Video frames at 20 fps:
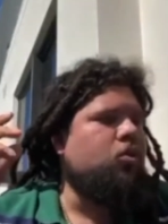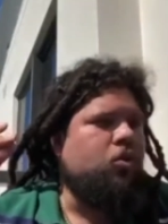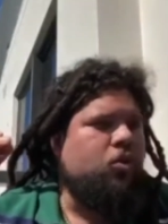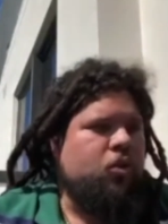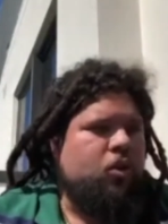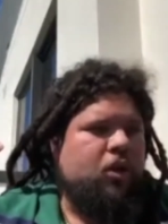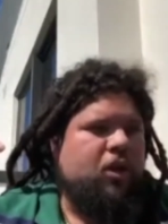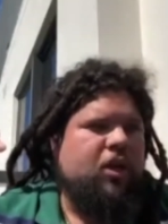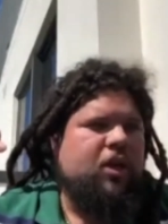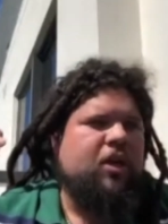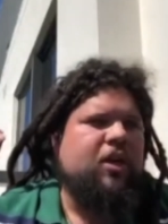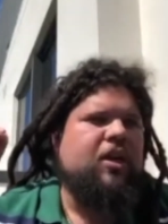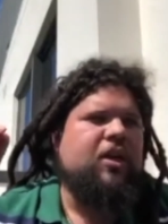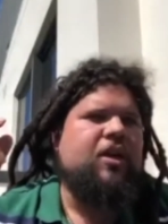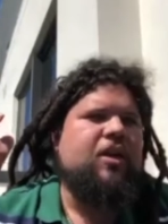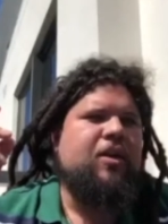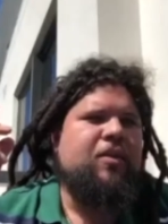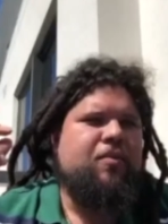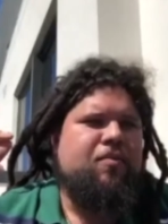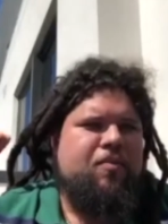3
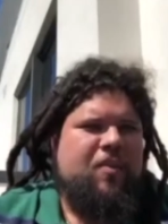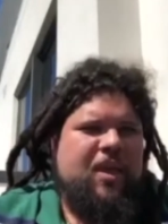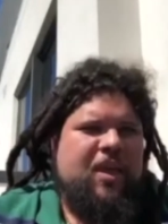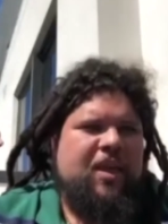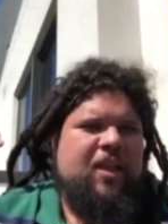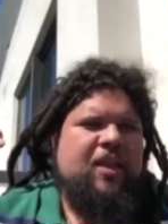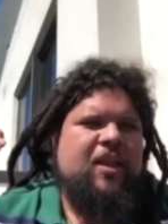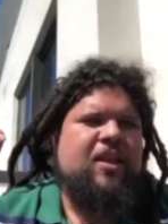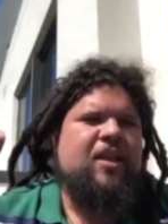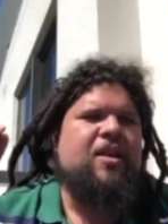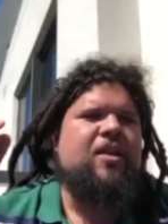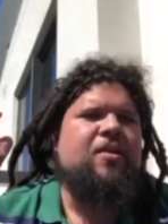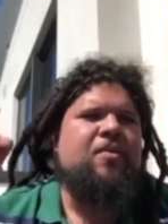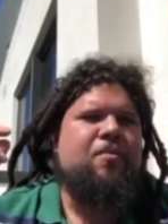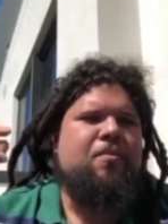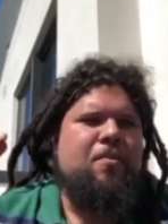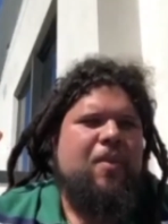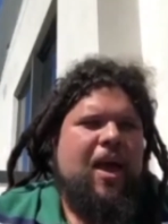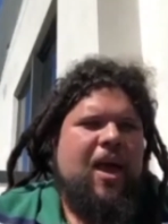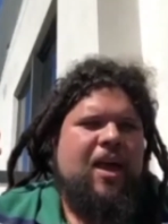million
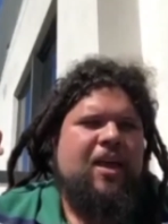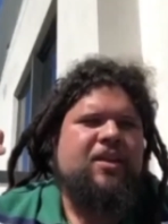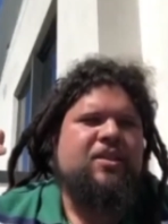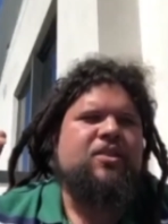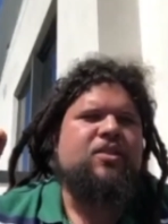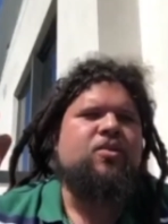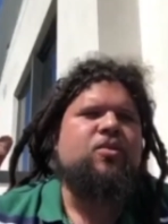miles